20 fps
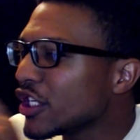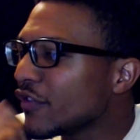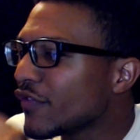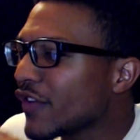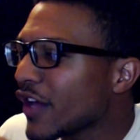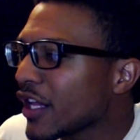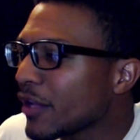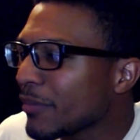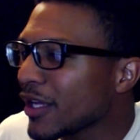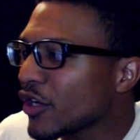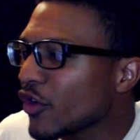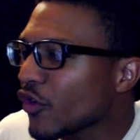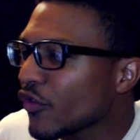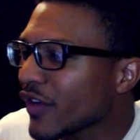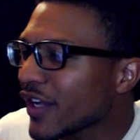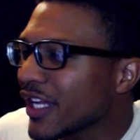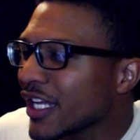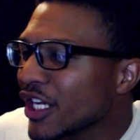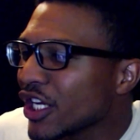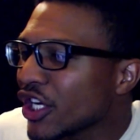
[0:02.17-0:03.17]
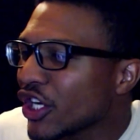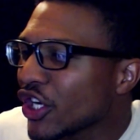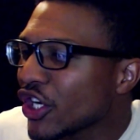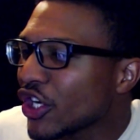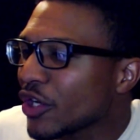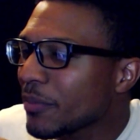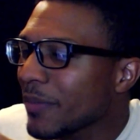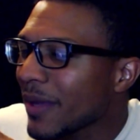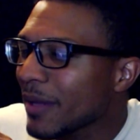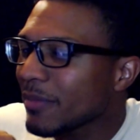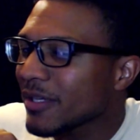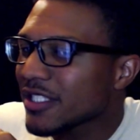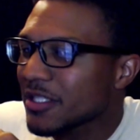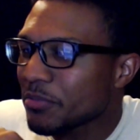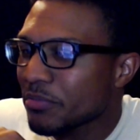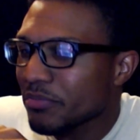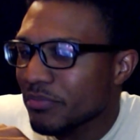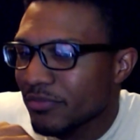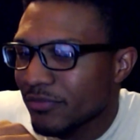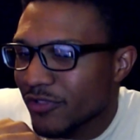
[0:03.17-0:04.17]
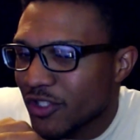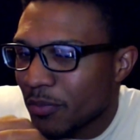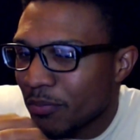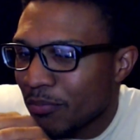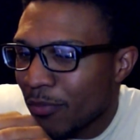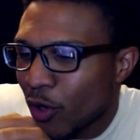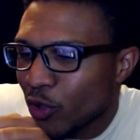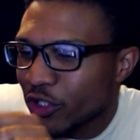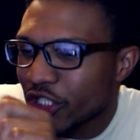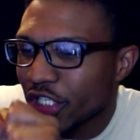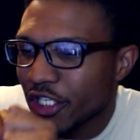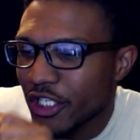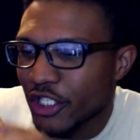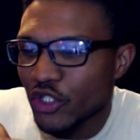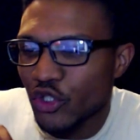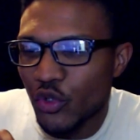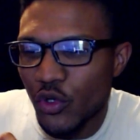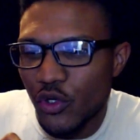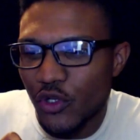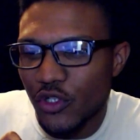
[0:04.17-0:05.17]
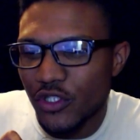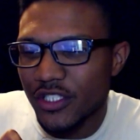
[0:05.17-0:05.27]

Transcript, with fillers: development over here, maybe some motion control